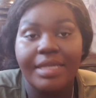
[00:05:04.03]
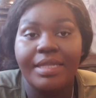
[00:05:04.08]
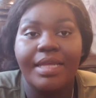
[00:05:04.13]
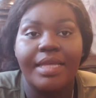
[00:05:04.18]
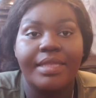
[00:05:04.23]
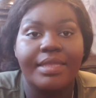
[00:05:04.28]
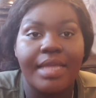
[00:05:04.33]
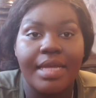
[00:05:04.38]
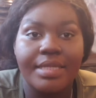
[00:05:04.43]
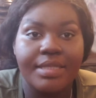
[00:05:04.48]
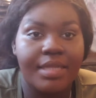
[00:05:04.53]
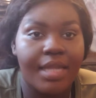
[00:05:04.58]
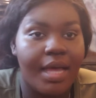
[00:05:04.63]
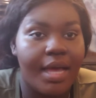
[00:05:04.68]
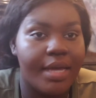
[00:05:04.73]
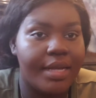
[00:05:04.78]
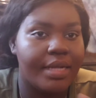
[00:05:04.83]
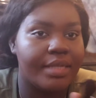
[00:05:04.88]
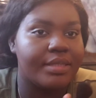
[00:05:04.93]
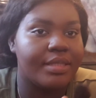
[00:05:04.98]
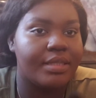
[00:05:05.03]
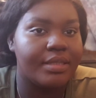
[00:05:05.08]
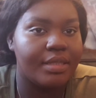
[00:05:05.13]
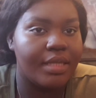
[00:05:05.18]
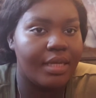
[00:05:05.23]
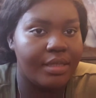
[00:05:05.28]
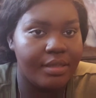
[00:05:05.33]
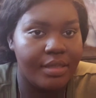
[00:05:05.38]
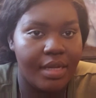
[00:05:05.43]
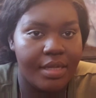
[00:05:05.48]
let that slide, as I
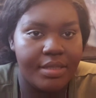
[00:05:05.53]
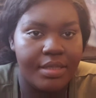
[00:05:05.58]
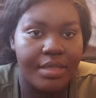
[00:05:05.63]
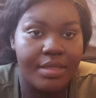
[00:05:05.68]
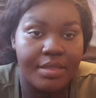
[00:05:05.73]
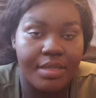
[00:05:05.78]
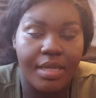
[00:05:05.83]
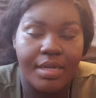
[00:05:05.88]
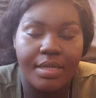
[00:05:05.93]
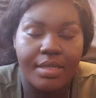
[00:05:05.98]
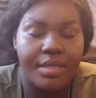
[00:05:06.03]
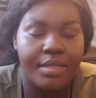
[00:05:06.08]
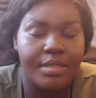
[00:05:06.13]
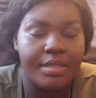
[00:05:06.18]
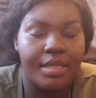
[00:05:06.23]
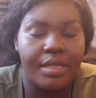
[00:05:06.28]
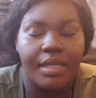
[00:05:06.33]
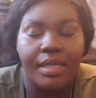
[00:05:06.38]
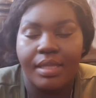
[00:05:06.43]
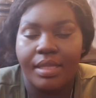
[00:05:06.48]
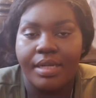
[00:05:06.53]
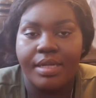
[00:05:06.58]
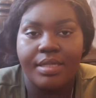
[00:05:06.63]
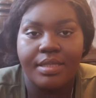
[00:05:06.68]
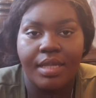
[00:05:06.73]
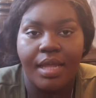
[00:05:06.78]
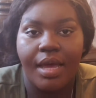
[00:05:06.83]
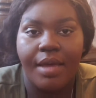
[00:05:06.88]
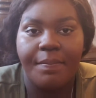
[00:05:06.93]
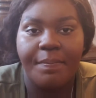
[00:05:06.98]
said, as he said in his thing, he let it
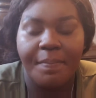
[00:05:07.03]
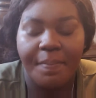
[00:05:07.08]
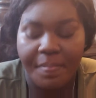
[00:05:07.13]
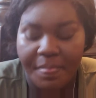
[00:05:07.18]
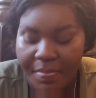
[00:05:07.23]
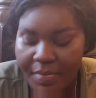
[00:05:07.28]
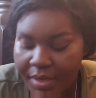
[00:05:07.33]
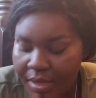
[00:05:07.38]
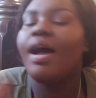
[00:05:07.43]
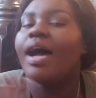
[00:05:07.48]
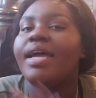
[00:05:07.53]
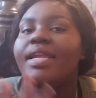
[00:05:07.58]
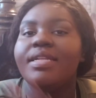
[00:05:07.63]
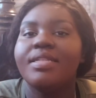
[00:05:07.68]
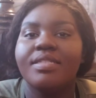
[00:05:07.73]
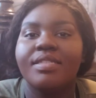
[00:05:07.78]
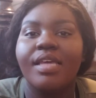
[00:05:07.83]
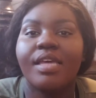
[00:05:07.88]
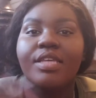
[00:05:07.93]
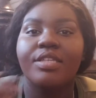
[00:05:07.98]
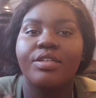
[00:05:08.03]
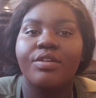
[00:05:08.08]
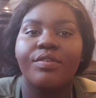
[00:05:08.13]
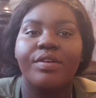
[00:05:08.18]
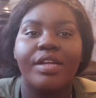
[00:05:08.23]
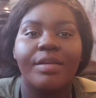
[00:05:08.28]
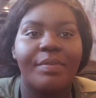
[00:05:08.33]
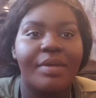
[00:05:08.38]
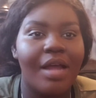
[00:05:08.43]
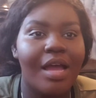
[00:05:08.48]
slide. I didn't say this
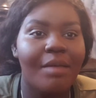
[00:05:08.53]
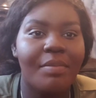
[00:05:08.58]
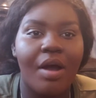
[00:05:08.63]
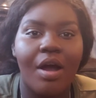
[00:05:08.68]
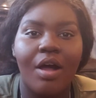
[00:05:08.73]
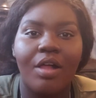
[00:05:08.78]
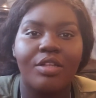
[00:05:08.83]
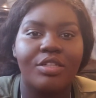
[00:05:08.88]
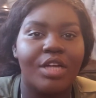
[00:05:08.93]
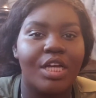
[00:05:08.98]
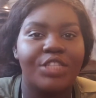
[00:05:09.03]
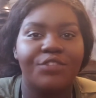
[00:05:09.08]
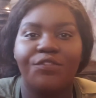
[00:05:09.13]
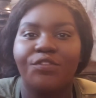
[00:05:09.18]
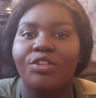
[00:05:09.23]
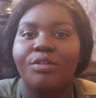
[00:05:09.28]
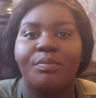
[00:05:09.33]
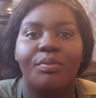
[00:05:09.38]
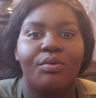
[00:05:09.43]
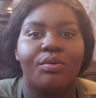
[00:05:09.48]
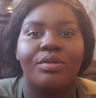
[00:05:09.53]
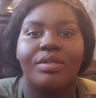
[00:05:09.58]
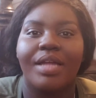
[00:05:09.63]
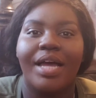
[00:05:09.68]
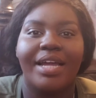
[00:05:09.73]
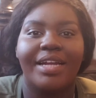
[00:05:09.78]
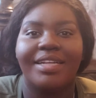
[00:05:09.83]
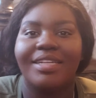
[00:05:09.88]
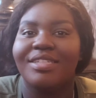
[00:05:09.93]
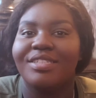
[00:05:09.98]
already, but I apologize for the poor
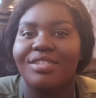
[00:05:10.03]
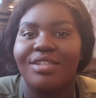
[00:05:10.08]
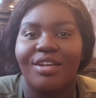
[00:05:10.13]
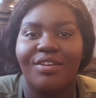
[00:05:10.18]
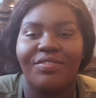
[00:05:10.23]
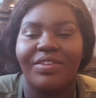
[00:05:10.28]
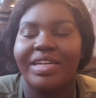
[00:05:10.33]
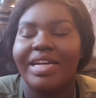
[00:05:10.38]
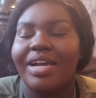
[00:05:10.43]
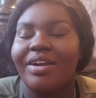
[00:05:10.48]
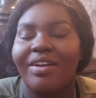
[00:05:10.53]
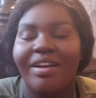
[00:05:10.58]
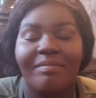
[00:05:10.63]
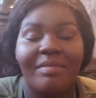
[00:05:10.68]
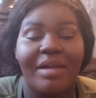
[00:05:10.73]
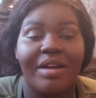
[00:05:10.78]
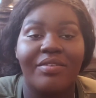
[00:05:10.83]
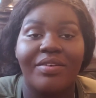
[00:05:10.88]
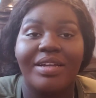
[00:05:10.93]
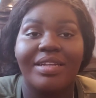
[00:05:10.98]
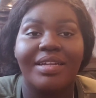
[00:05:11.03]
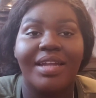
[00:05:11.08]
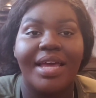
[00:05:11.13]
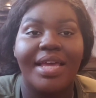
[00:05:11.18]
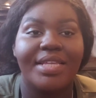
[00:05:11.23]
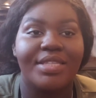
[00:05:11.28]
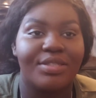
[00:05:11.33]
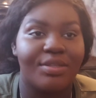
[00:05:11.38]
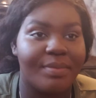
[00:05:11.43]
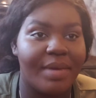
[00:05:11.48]
lighting and stuff. Like, I don't have my ring
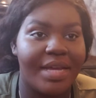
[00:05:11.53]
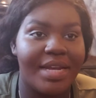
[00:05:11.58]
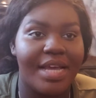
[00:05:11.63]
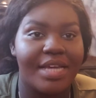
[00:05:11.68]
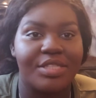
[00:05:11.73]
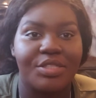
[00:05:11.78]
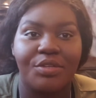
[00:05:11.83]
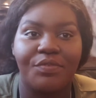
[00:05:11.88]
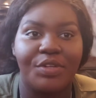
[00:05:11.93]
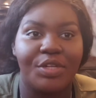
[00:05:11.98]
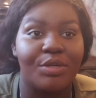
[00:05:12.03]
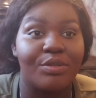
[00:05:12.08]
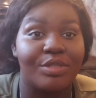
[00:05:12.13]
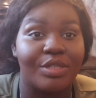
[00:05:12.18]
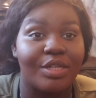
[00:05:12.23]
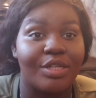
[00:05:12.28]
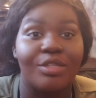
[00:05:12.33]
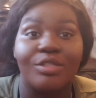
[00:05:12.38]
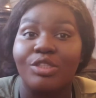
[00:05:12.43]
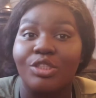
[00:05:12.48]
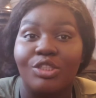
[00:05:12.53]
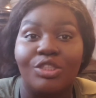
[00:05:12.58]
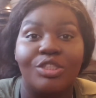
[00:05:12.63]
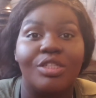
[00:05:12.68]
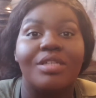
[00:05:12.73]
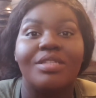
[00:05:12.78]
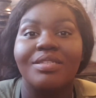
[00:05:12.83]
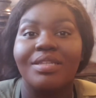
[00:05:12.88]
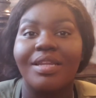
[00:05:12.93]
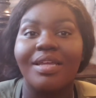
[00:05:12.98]
light, so my next two videos are gonna look
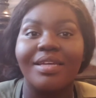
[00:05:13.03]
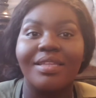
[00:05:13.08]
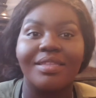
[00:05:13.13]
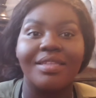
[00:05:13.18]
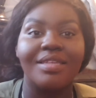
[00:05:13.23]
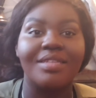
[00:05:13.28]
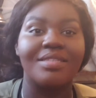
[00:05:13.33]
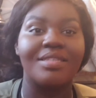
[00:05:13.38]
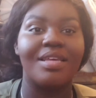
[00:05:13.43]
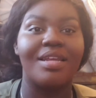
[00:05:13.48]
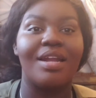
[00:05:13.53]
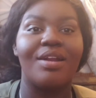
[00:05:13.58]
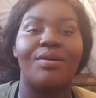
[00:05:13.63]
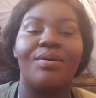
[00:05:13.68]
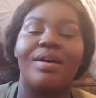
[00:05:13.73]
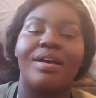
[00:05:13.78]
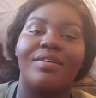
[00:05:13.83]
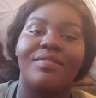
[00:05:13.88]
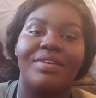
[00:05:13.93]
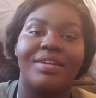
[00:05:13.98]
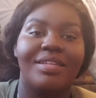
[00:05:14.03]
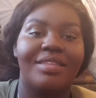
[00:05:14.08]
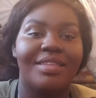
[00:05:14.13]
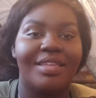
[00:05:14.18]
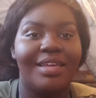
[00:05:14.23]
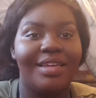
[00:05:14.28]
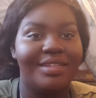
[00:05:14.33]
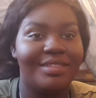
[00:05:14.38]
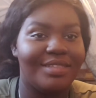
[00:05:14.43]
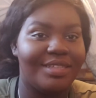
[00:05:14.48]
just like this, and I don't have
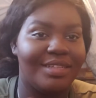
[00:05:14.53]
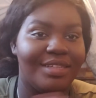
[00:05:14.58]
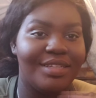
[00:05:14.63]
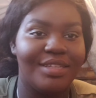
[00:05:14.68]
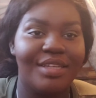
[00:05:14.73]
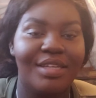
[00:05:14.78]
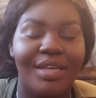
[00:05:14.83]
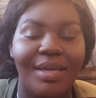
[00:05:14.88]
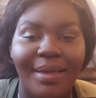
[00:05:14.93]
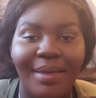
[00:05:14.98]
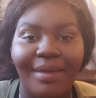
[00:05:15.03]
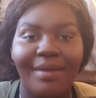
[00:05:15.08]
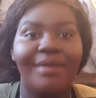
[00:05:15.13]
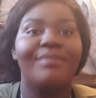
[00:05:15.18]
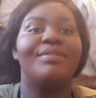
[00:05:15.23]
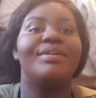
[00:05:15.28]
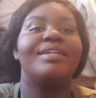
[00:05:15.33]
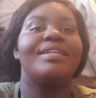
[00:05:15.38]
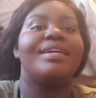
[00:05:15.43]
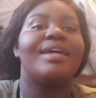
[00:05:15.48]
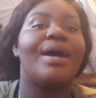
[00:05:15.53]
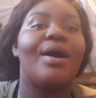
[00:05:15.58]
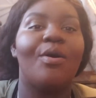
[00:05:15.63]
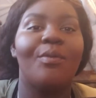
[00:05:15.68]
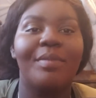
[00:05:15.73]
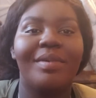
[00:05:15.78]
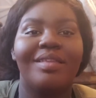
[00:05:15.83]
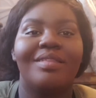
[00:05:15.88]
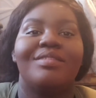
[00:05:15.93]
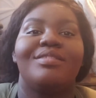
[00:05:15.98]
anything to really help
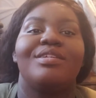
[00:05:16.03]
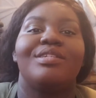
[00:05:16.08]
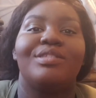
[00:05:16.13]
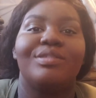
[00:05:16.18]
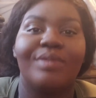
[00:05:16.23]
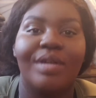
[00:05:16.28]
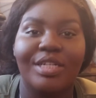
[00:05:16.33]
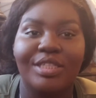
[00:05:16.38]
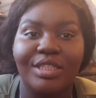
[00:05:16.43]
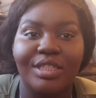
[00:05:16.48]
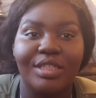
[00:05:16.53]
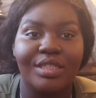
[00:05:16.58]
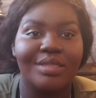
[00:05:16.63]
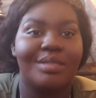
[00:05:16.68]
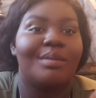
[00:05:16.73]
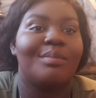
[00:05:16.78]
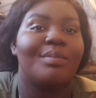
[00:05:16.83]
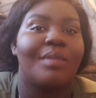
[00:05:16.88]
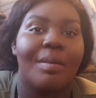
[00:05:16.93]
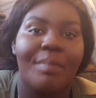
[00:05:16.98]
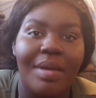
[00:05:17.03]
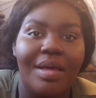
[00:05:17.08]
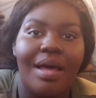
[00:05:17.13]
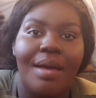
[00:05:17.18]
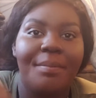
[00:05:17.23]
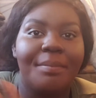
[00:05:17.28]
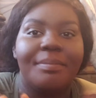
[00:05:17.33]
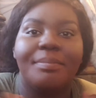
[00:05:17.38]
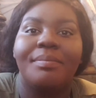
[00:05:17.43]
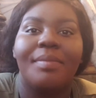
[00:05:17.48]
me in the situation because
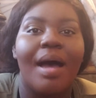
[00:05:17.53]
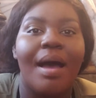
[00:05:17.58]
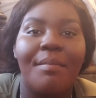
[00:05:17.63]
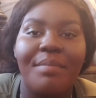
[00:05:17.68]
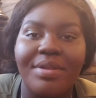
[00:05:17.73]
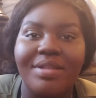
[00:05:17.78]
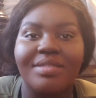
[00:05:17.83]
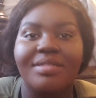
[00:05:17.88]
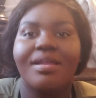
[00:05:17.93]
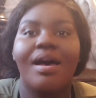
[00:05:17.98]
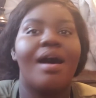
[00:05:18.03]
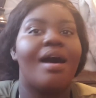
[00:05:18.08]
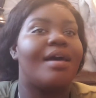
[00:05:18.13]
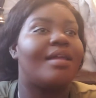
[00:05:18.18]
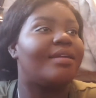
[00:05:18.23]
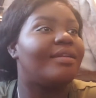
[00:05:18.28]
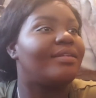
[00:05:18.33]
I'm just not,